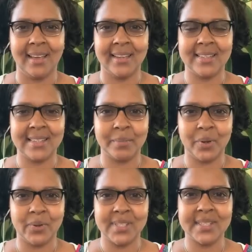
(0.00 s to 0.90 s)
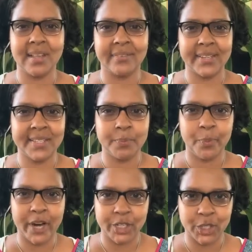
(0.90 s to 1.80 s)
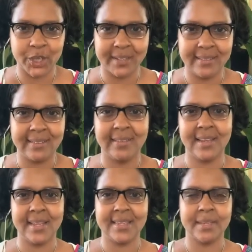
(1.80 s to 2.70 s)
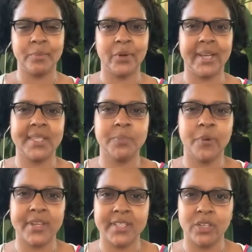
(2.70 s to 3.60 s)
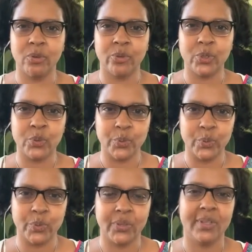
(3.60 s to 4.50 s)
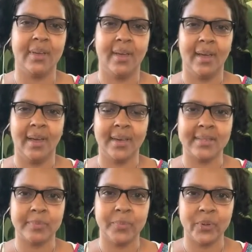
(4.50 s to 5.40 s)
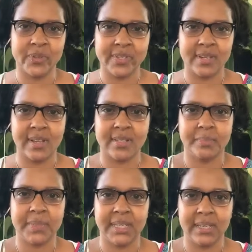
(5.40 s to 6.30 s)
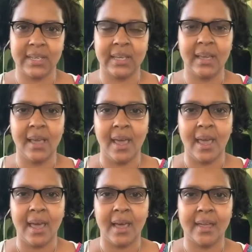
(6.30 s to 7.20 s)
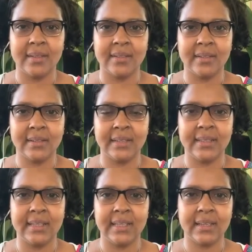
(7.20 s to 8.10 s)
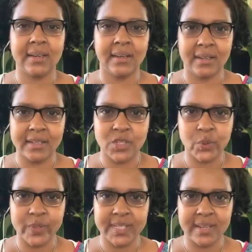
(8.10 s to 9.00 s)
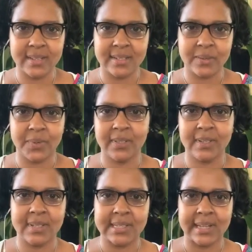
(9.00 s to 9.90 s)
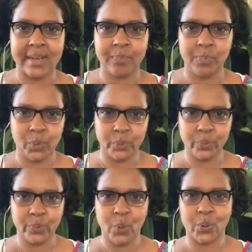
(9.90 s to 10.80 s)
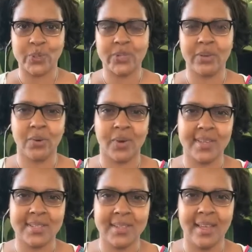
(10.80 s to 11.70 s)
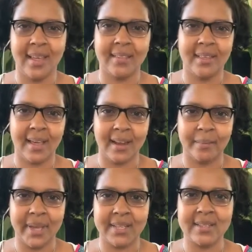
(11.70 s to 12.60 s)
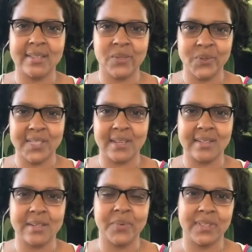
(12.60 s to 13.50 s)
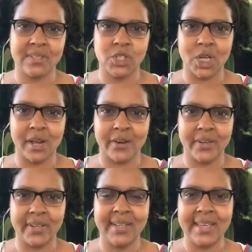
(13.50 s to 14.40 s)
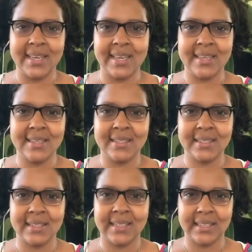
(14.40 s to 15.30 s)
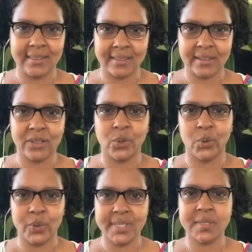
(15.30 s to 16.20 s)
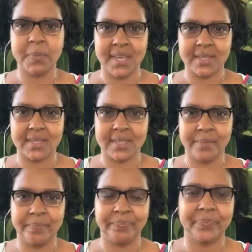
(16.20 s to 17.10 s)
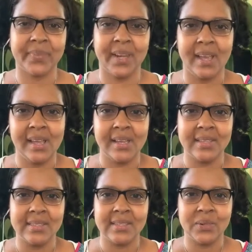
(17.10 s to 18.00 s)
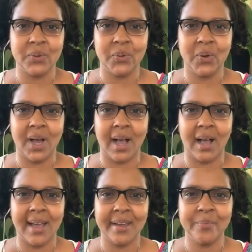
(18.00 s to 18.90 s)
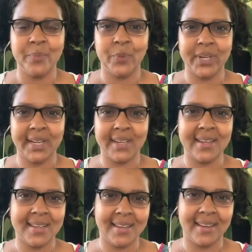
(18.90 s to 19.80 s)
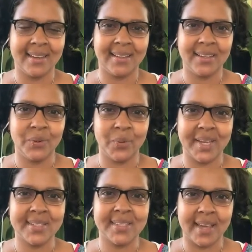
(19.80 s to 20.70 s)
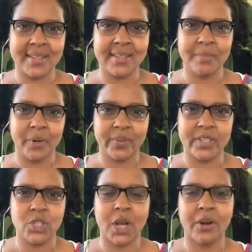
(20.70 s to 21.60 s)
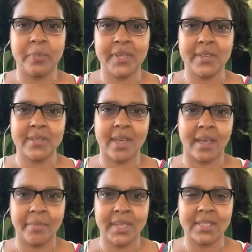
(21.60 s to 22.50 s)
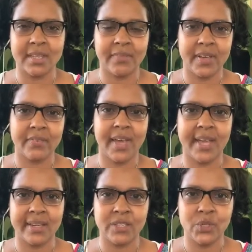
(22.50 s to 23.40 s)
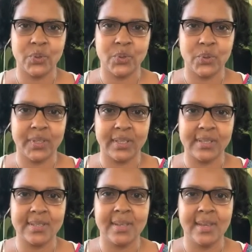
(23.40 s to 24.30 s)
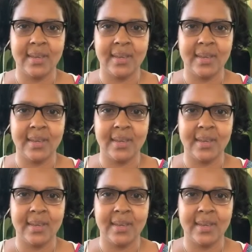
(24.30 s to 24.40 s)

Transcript: It's about self expression. It's about expressing your truth as a person, as a being and uh, the color associated with it is light blue or turquoise and the element associated with this chakra is ether or space. So I'm really, you know, excited about this chakra because I myself have had issues with it